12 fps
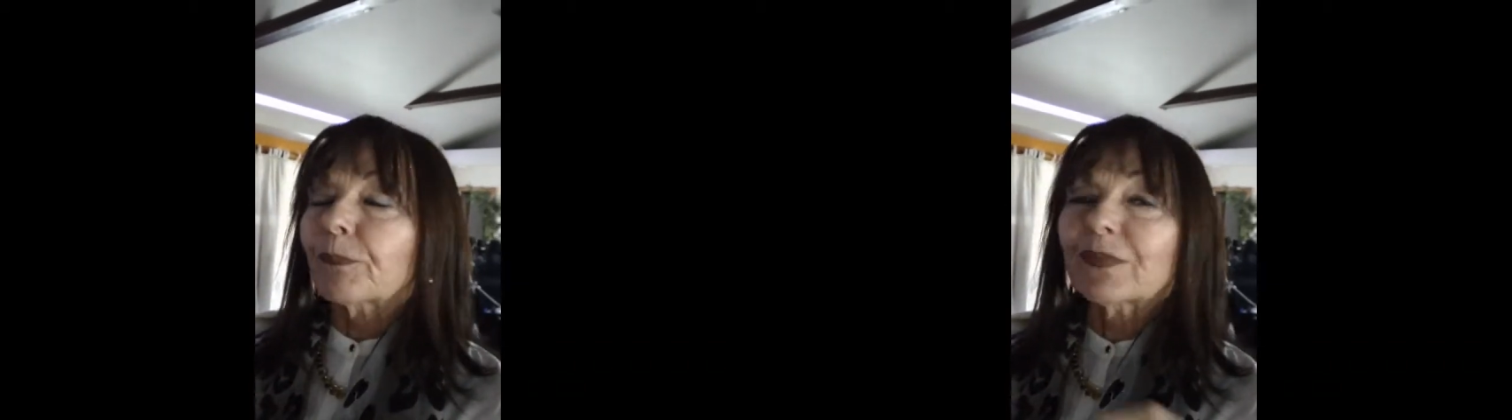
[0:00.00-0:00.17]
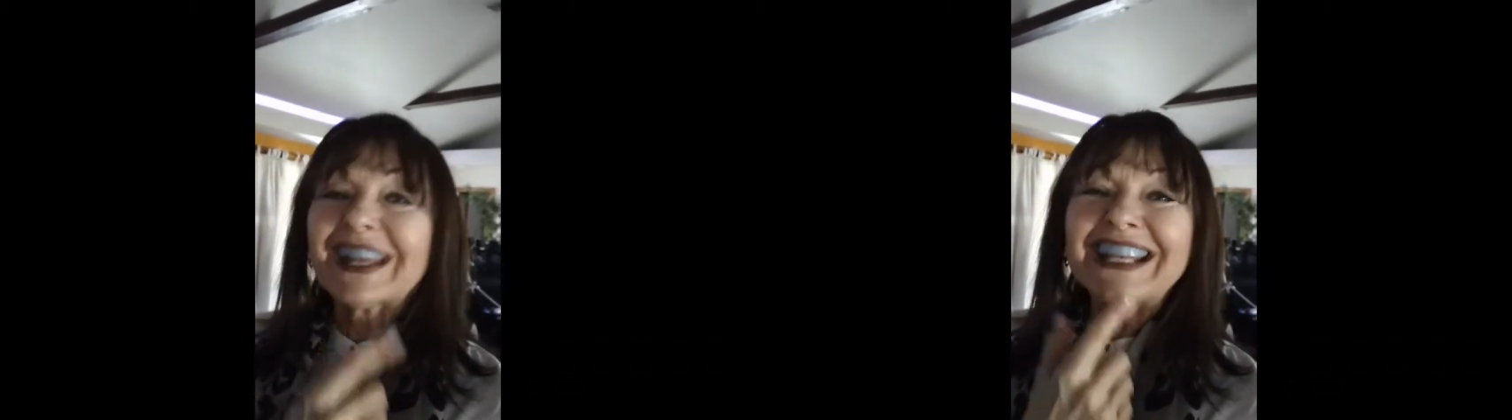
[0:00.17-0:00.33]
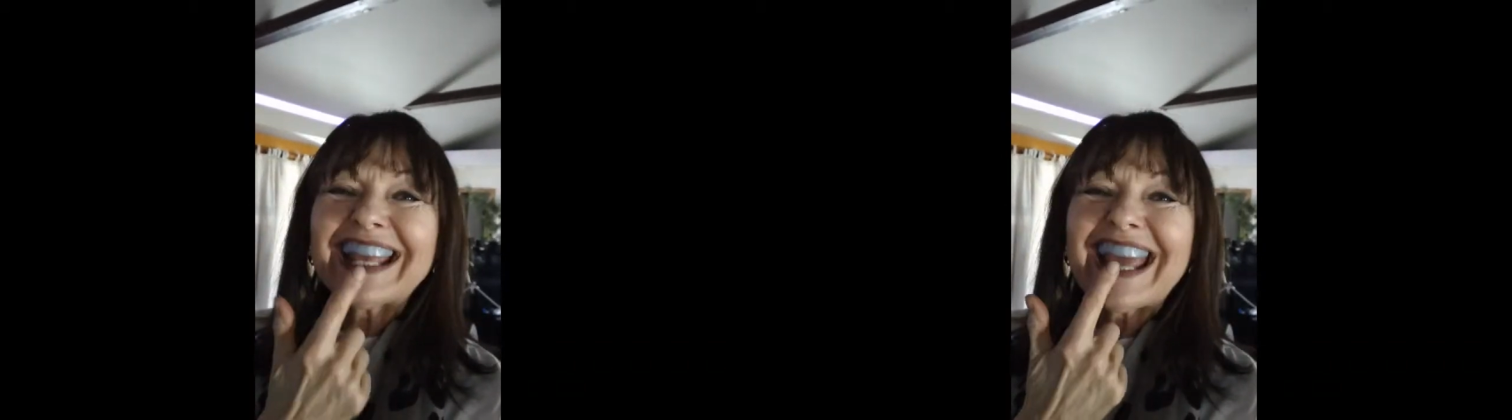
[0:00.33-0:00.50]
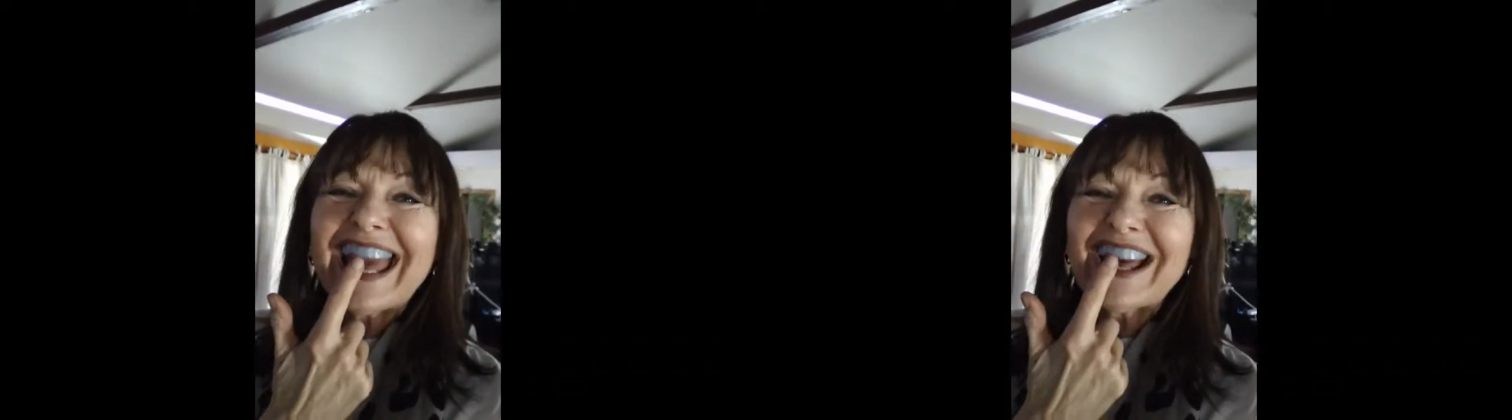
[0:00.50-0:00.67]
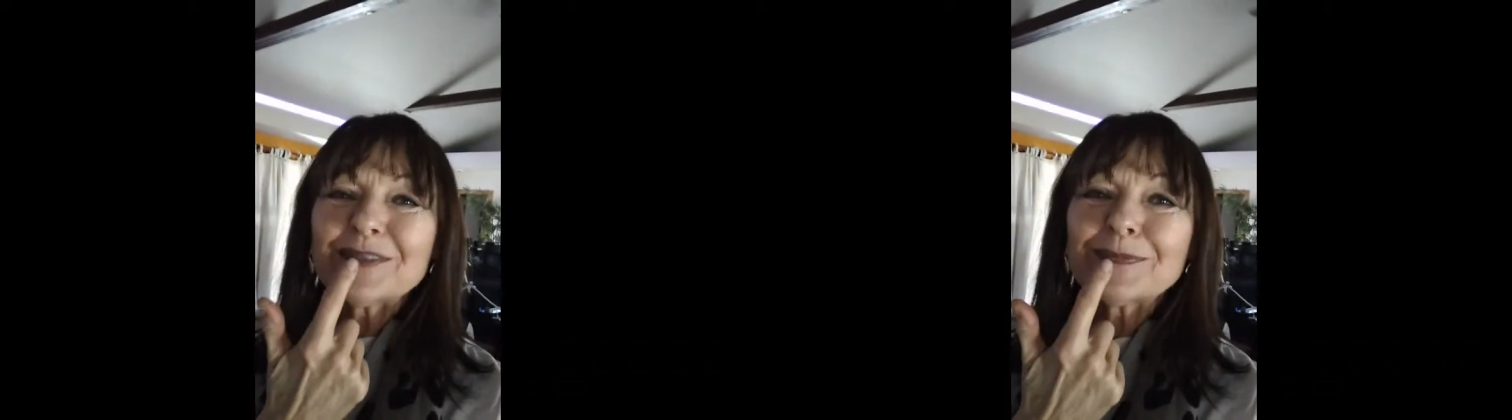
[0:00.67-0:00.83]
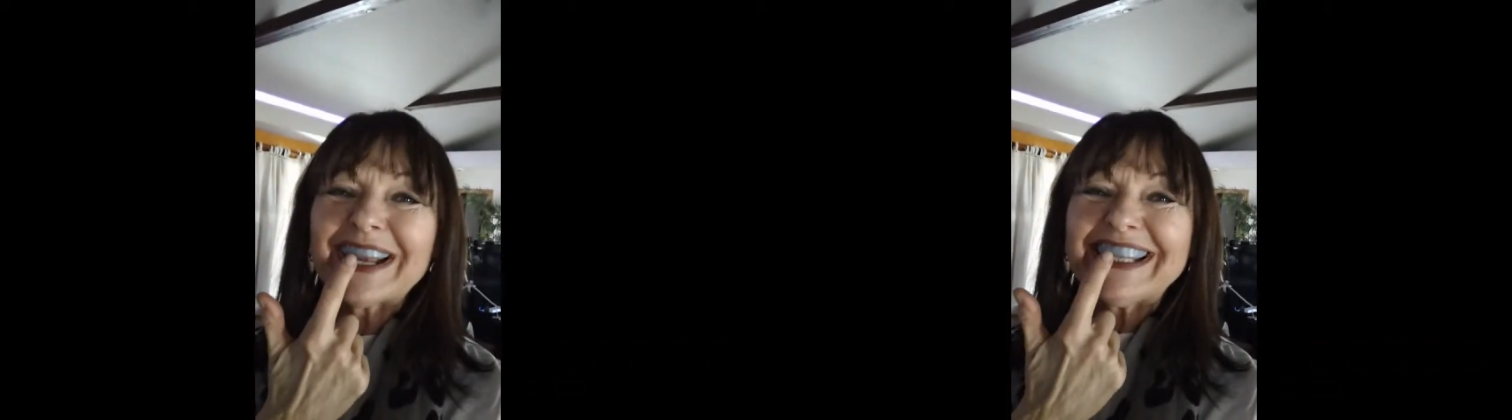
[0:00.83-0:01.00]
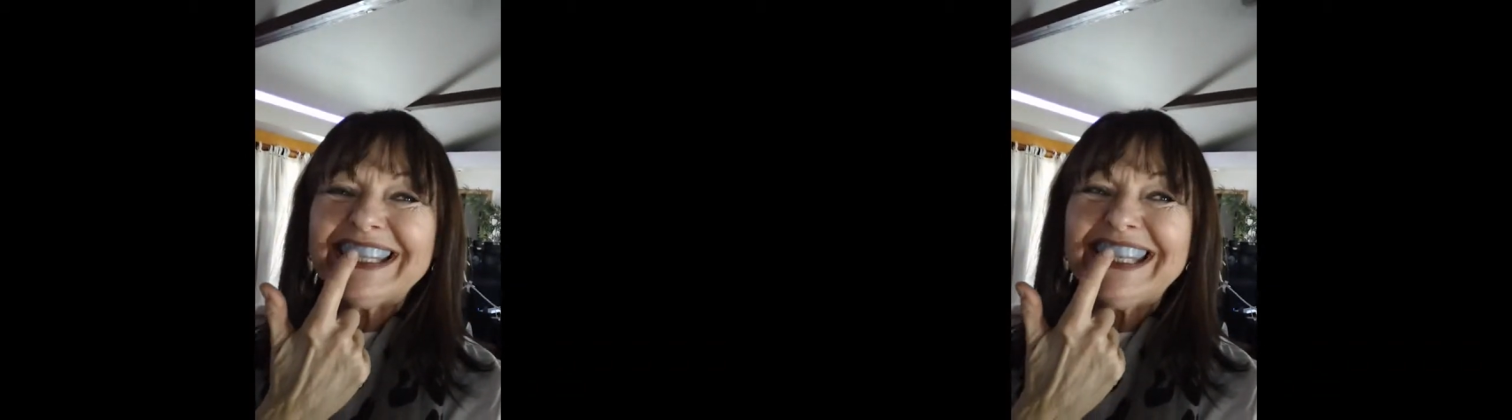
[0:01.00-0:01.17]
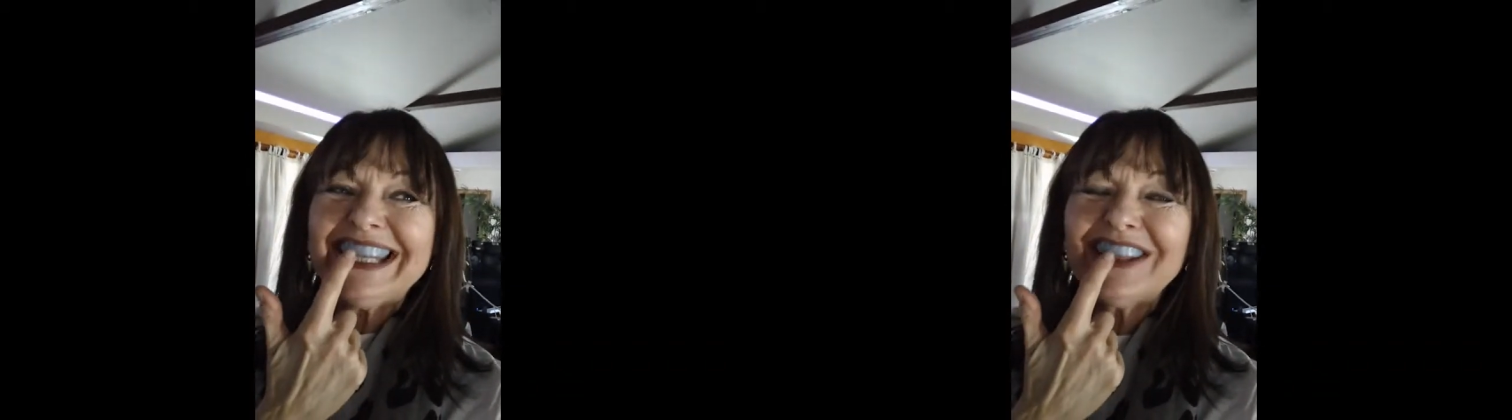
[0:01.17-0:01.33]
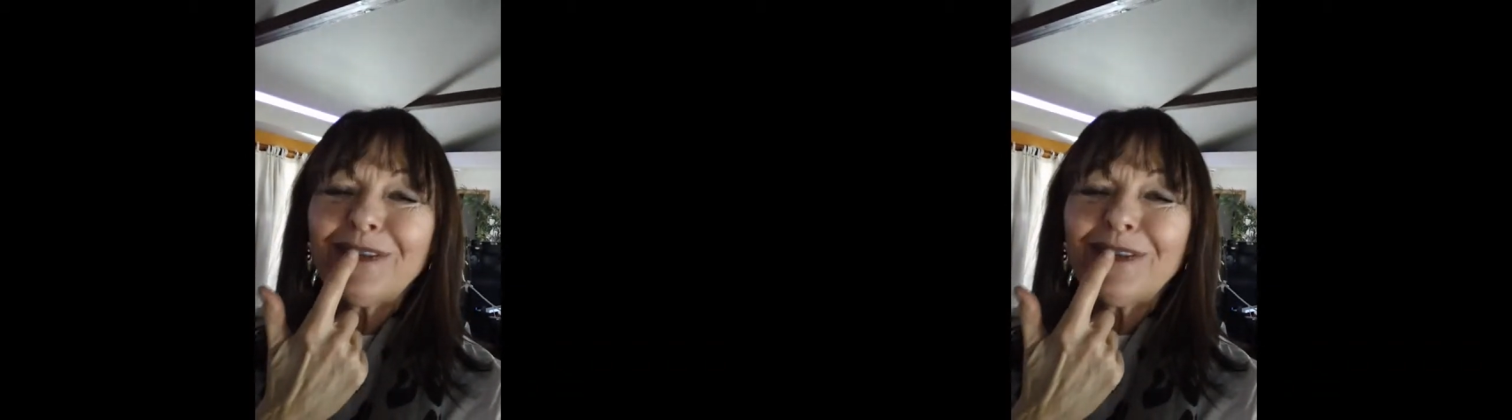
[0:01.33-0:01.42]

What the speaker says: And I have my teeth